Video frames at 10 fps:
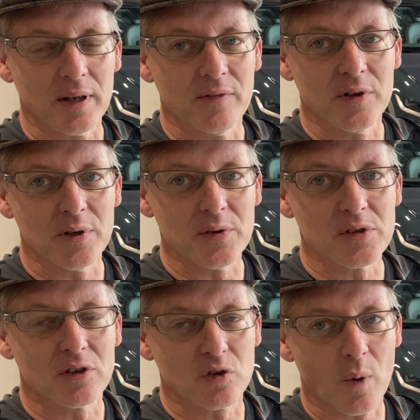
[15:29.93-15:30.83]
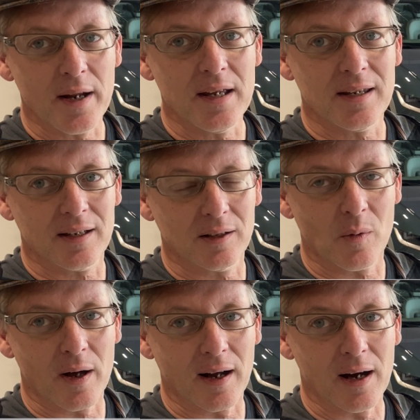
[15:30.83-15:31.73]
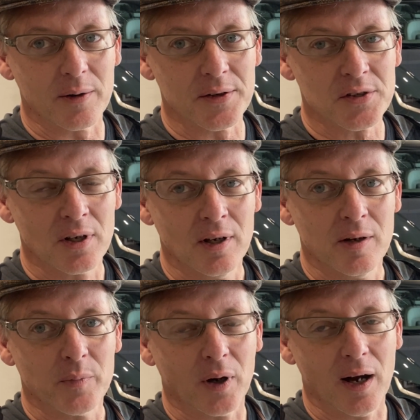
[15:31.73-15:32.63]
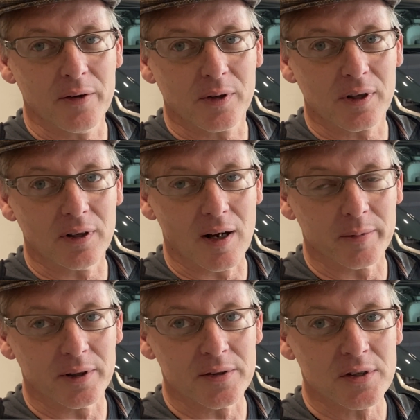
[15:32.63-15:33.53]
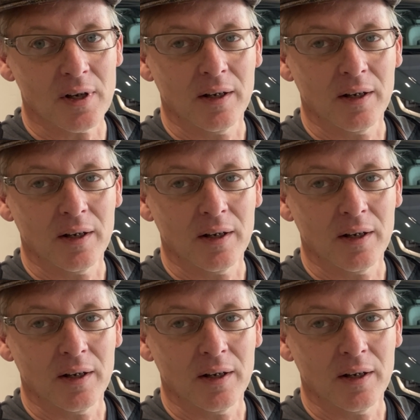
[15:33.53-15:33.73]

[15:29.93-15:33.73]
you use 20 kilowatt hours per 100 kilometers,